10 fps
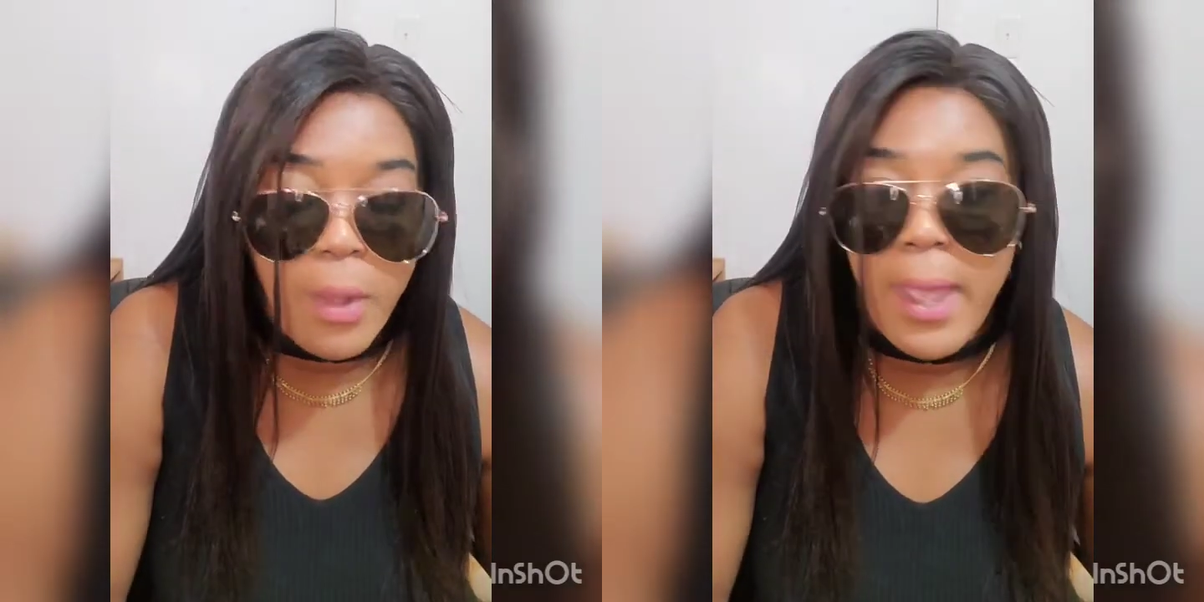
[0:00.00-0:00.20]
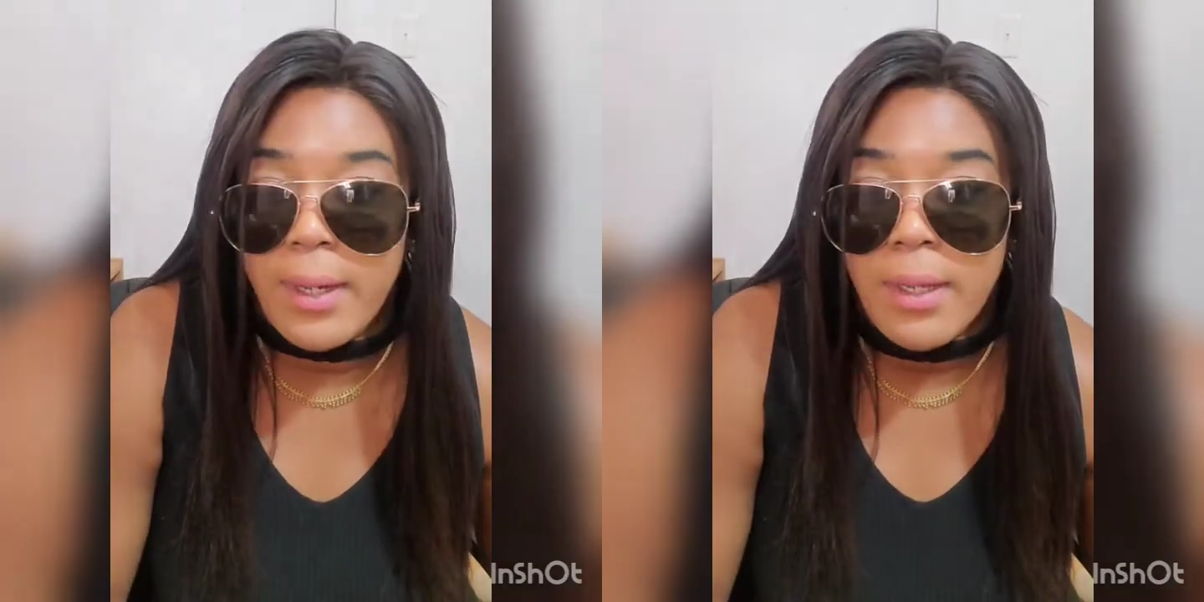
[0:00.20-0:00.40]

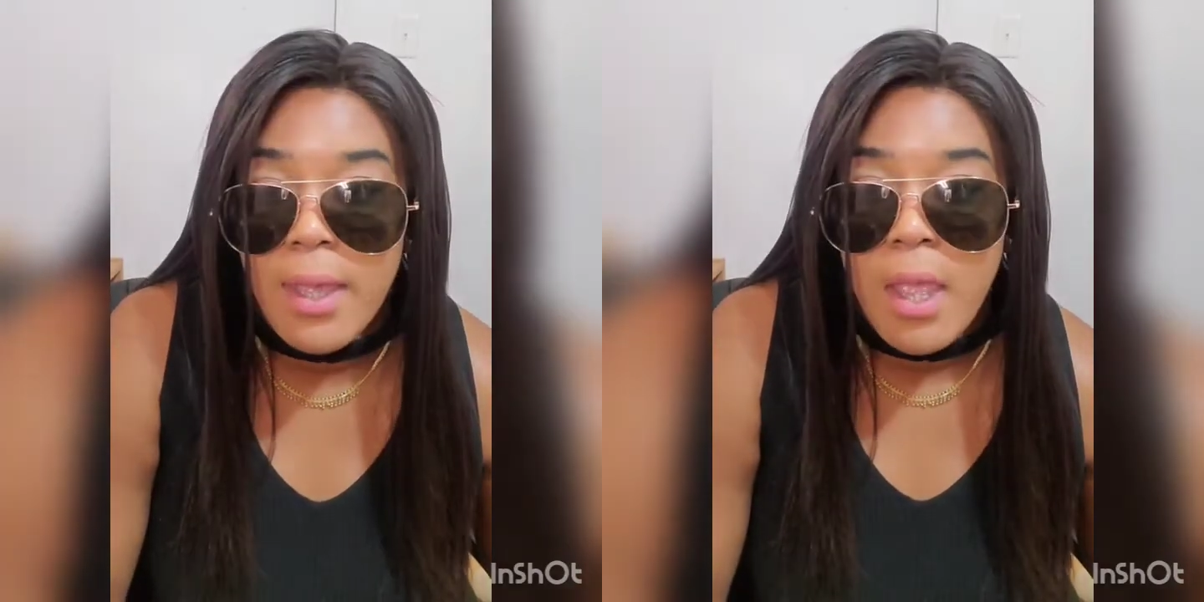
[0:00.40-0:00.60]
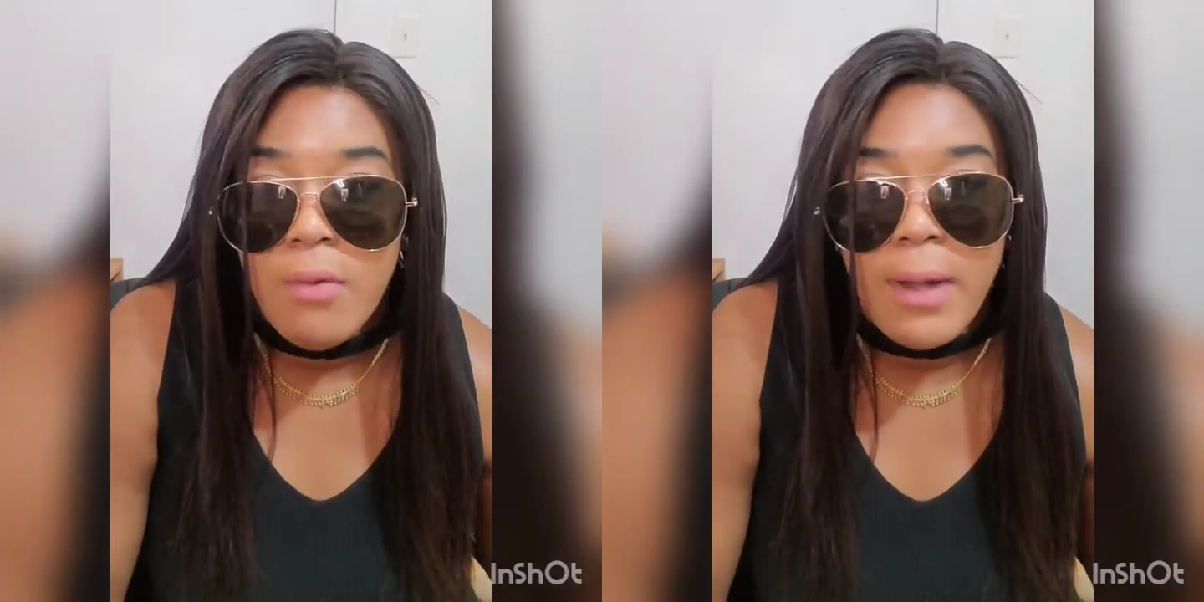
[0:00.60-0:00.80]
wet
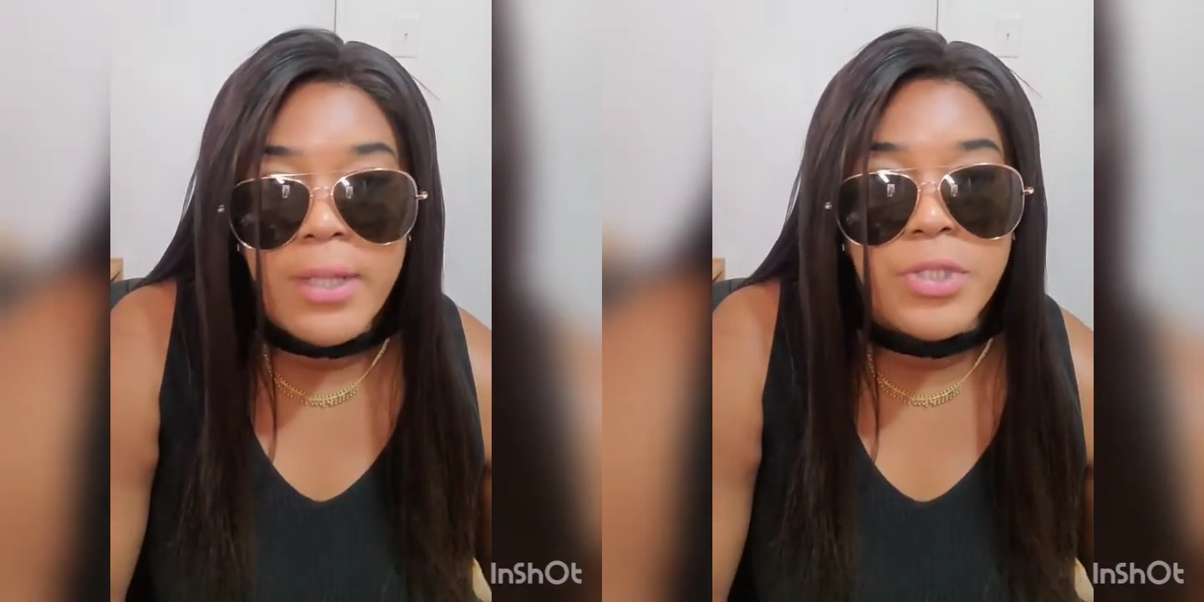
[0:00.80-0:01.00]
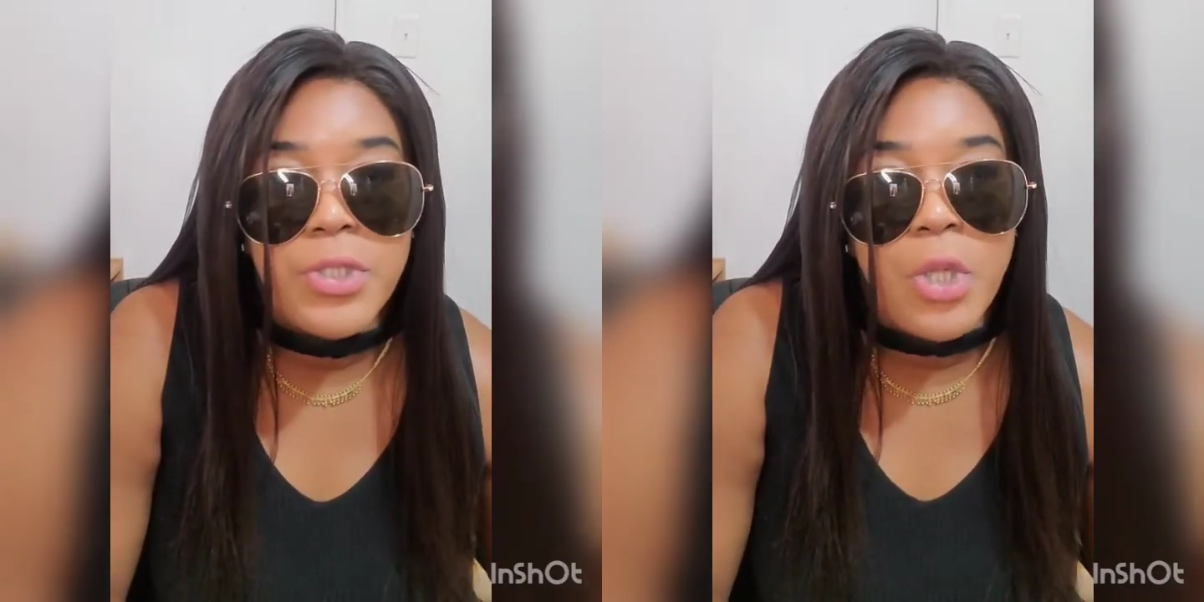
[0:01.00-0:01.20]

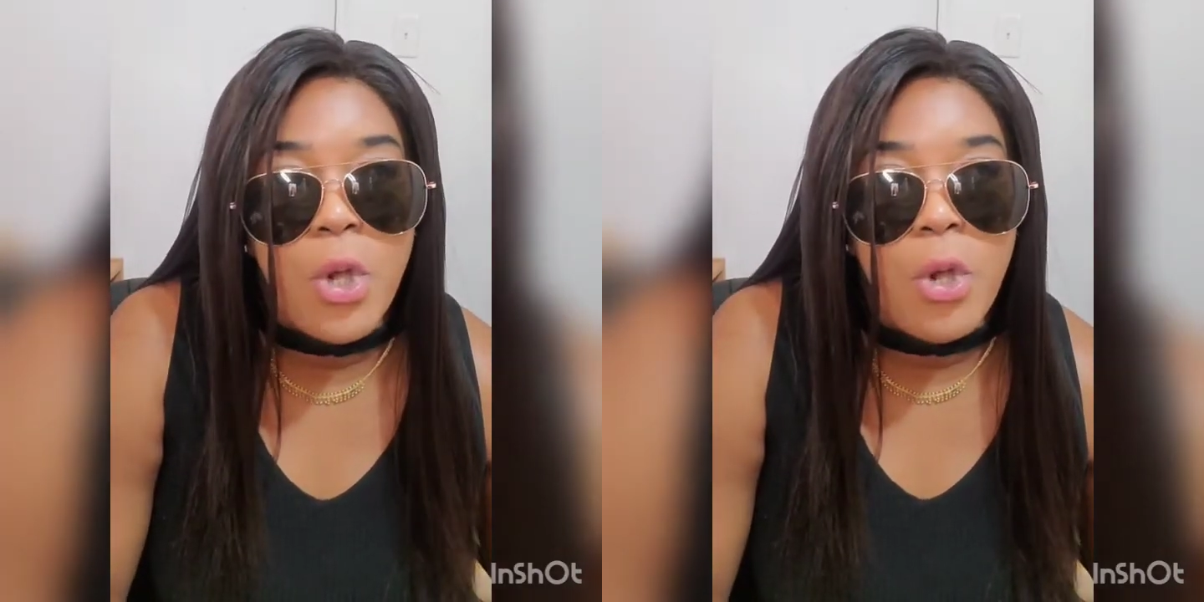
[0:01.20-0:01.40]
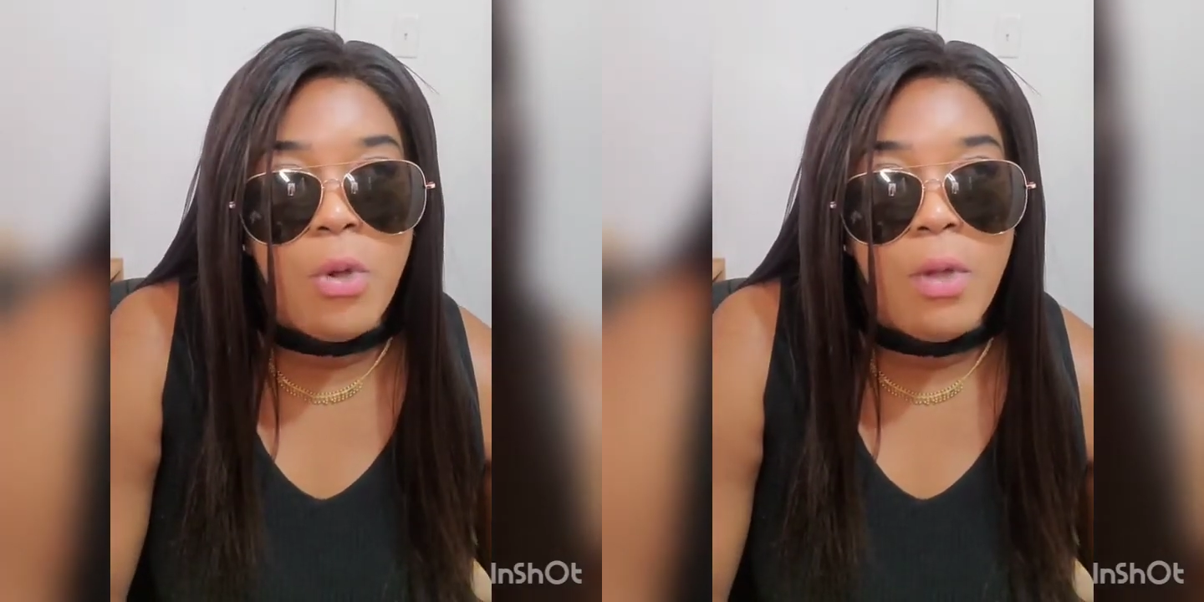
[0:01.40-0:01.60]
right
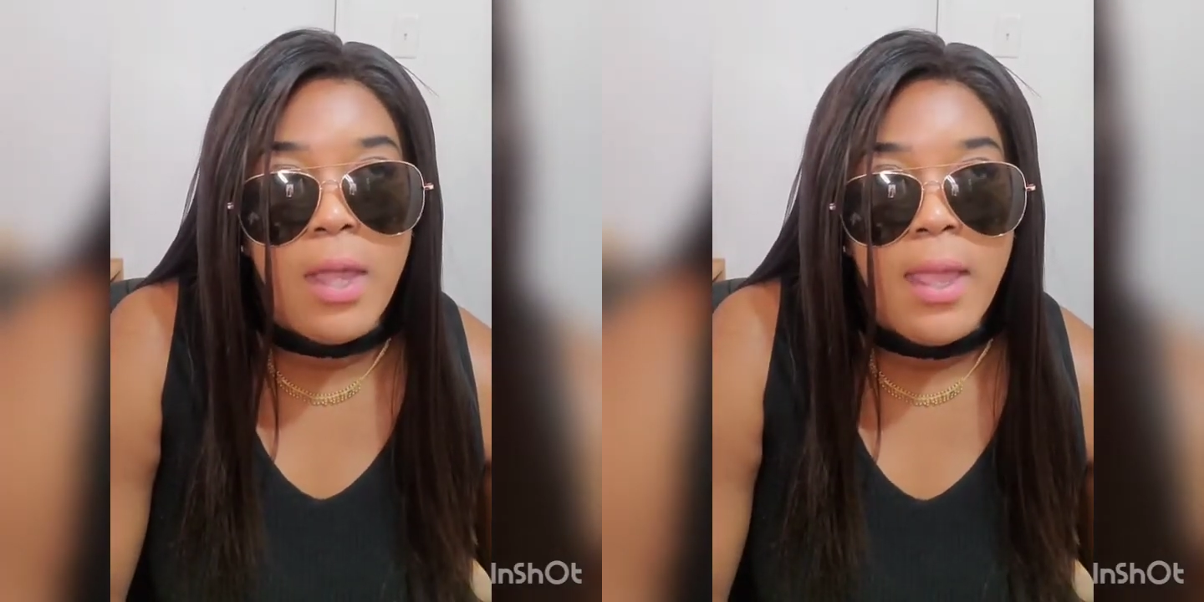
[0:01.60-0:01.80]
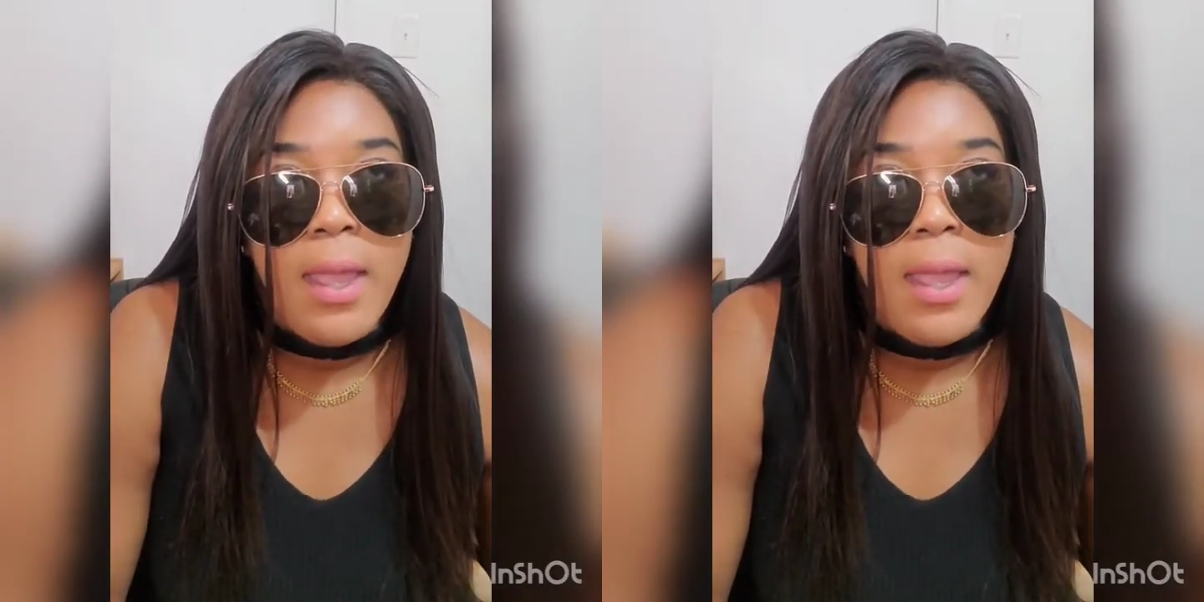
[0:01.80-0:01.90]
so